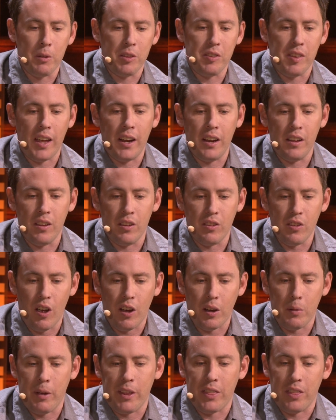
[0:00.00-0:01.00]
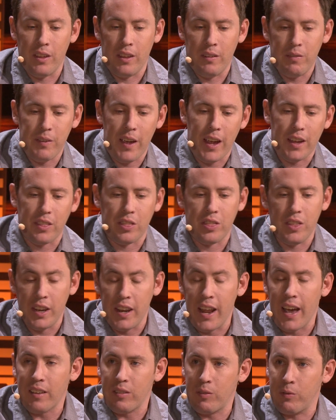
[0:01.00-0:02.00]
excited to talk about the
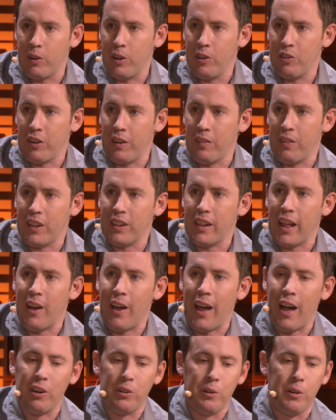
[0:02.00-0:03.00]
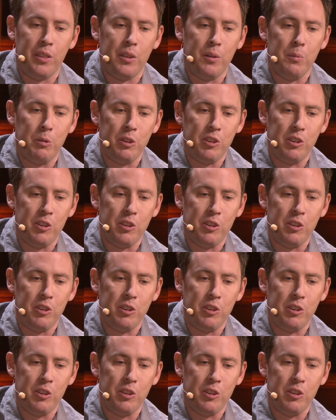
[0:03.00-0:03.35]
next version of the Clout algorithm,